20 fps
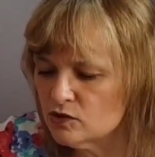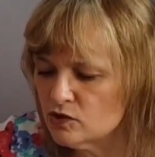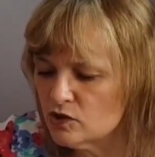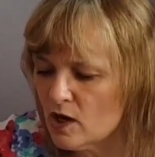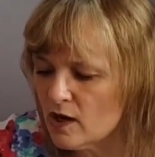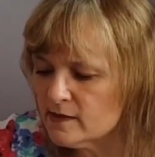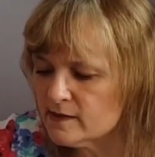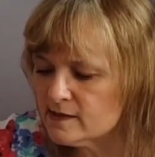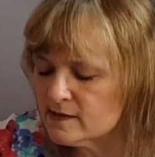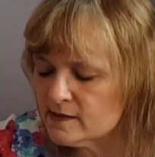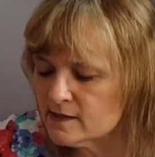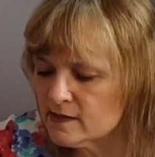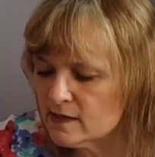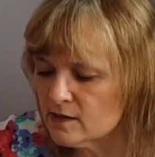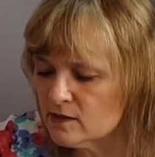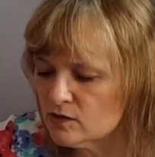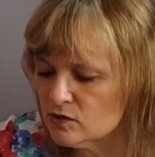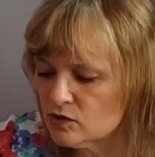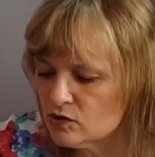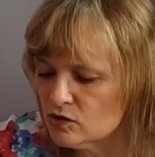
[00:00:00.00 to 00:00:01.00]
just
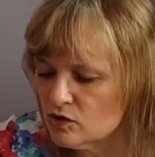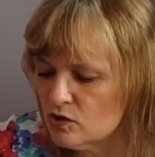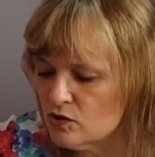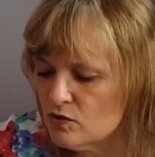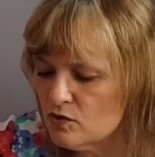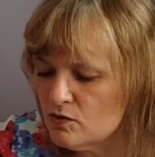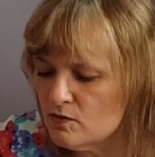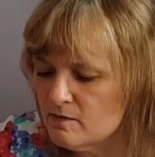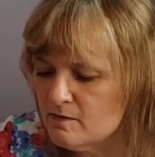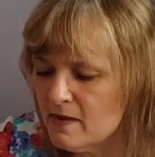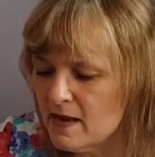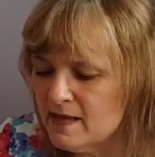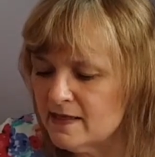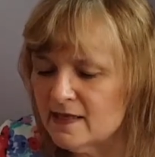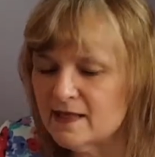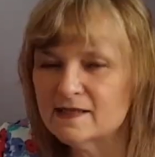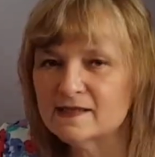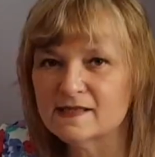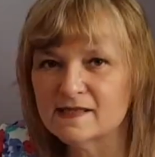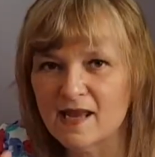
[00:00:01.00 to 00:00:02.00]
to
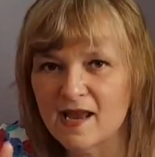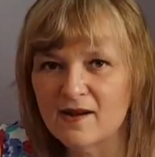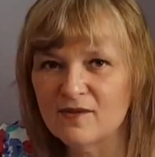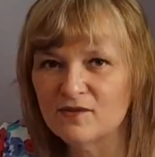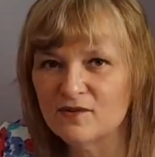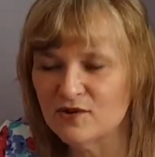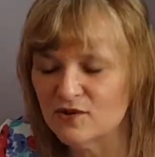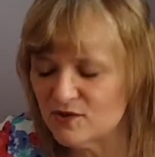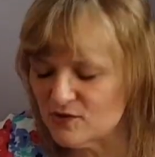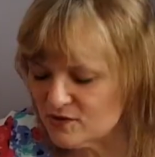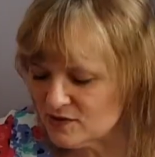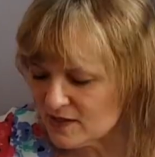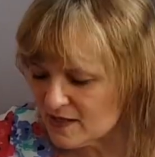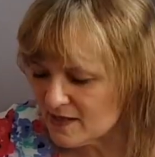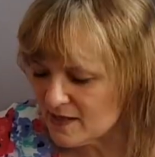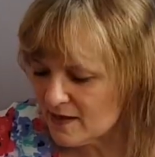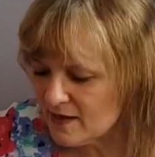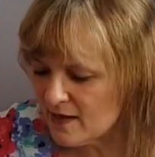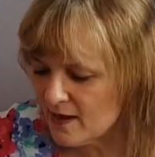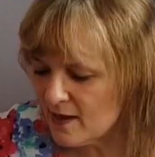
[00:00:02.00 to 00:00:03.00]
make it sound good.
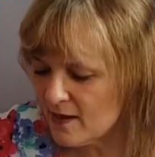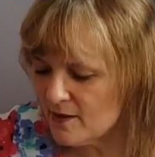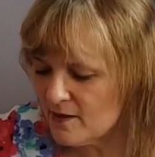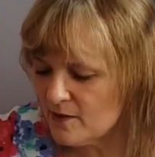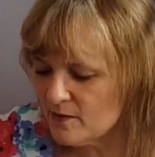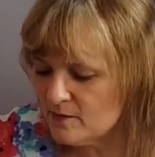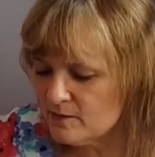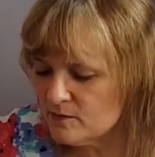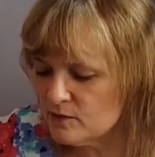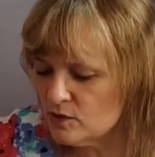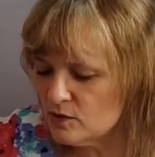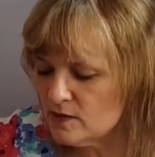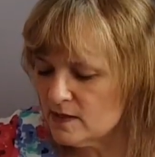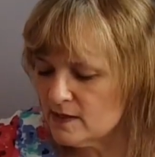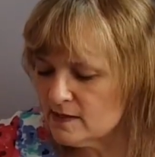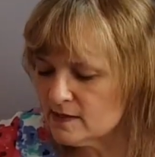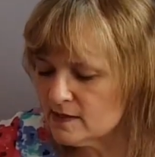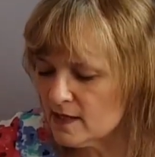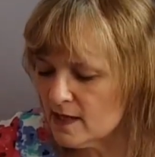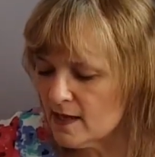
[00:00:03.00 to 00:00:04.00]
You
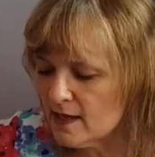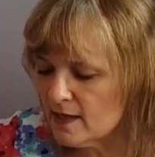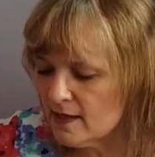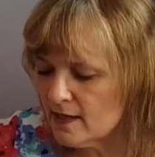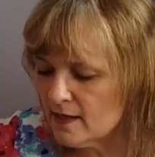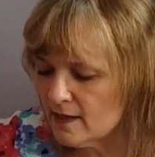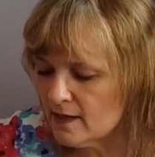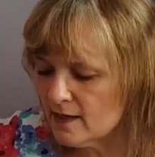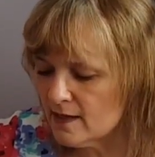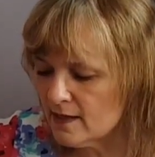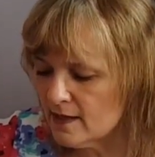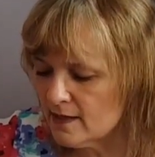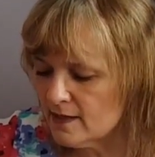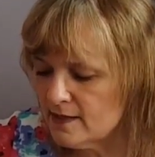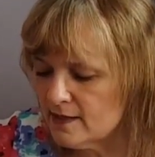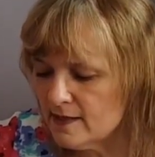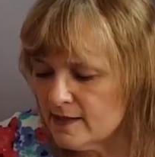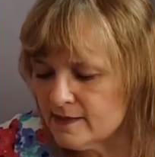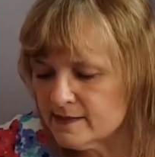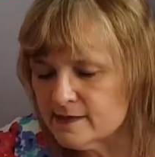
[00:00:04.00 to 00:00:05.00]
need to
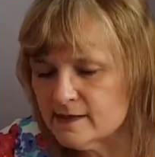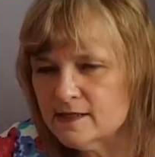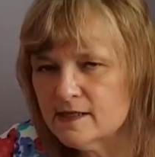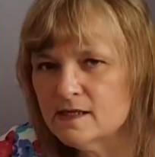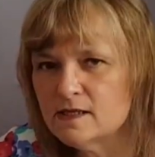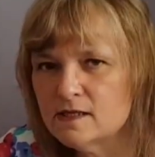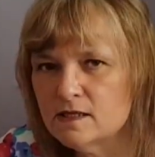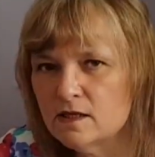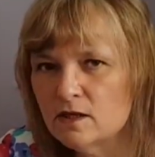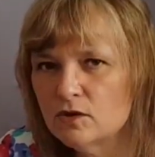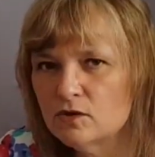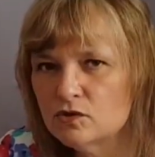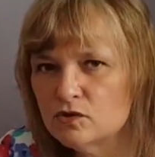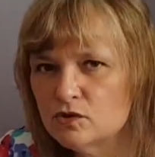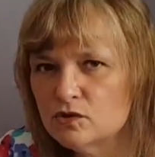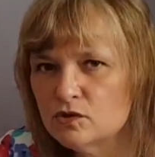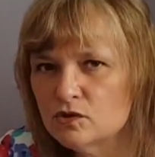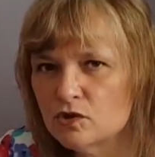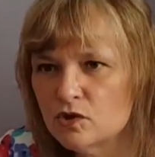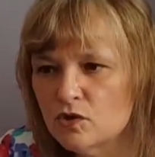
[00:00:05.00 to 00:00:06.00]
listen
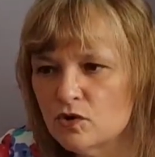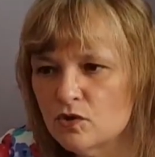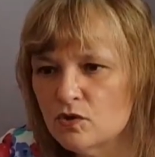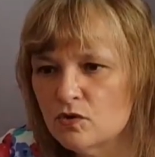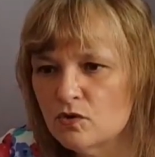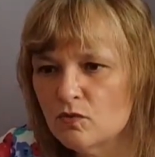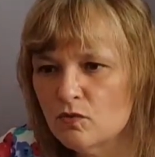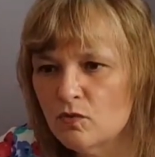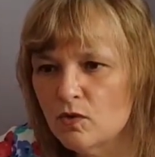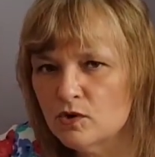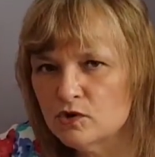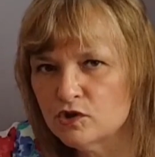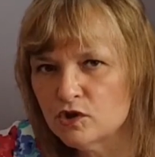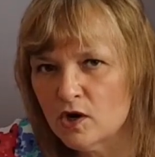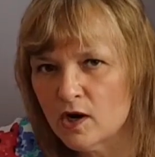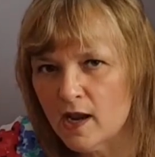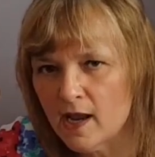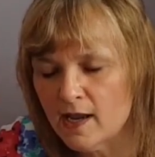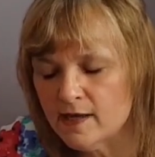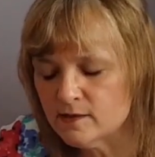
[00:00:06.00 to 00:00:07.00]
to what
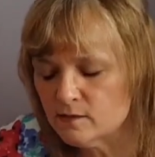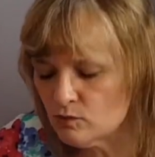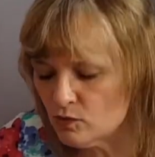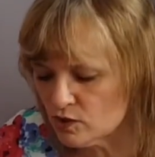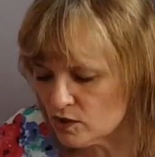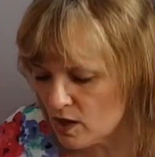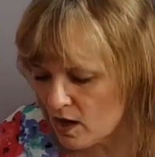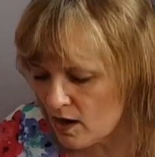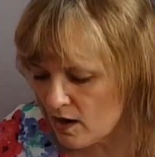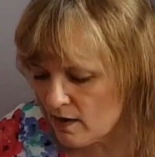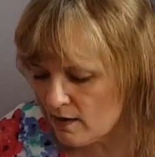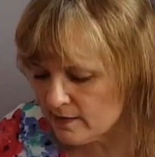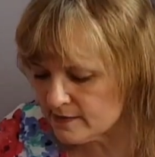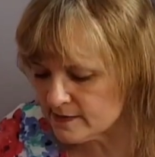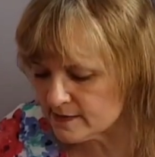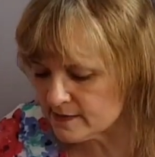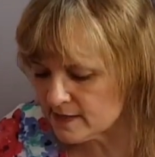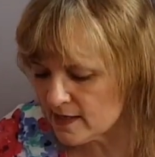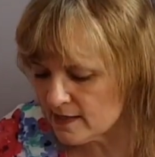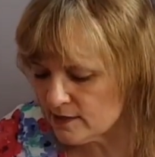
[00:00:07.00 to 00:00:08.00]
your head and what your heart
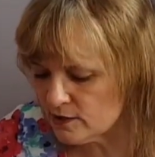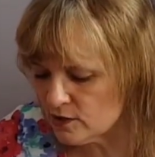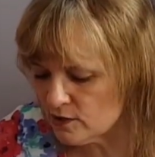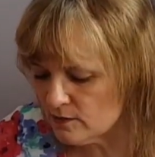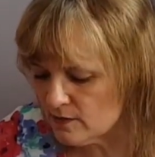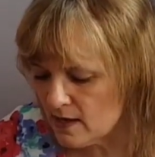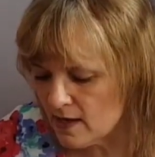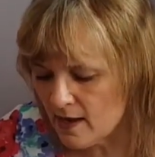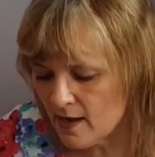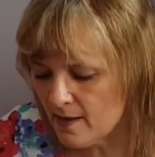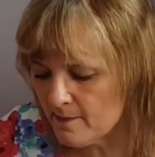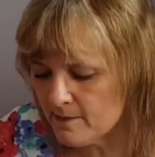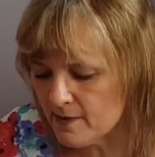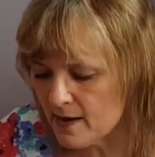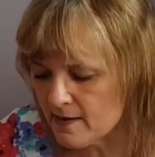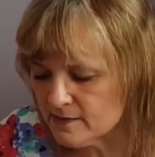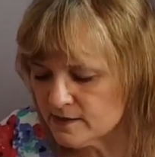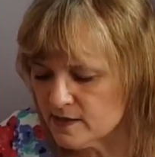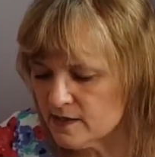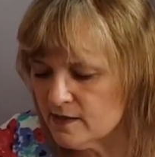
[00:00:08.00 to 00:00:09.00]
is telling you, and
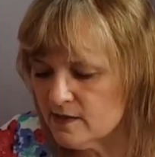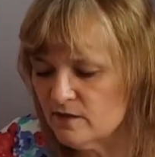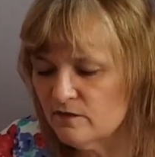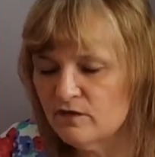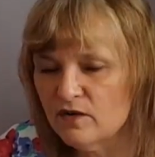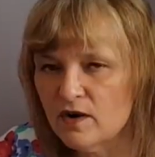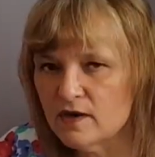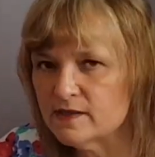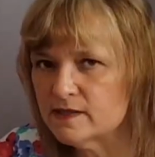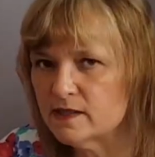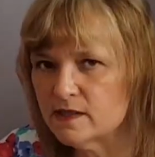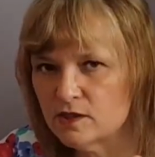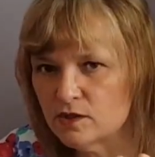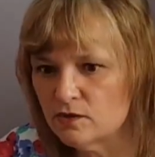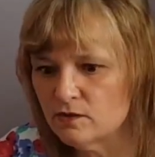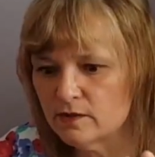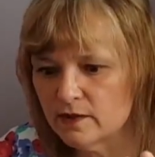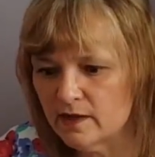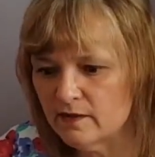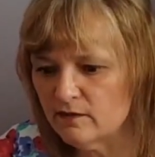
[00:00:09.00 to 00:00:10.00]
perhaps any advice that
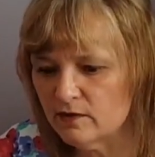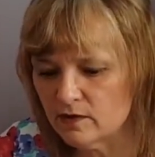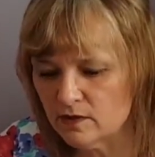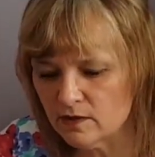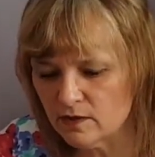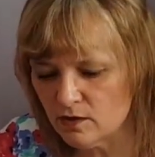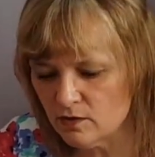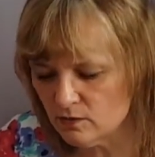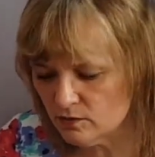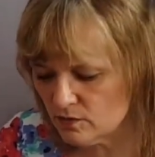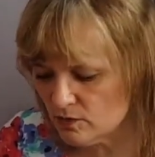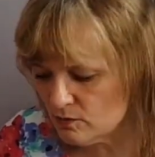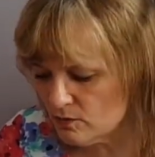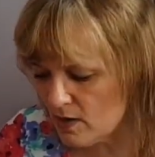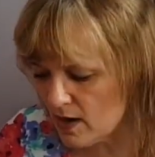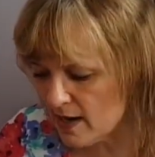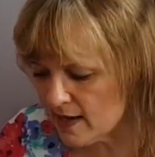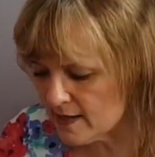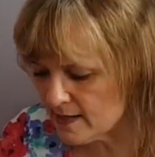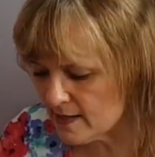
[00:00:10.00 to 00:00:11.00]
you're given along the
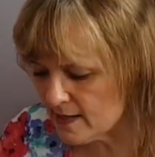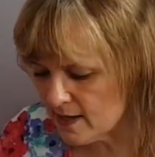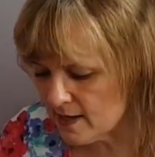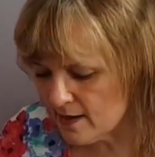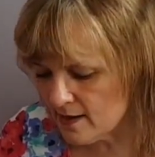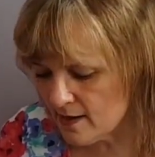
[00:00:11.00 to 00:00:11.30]
way,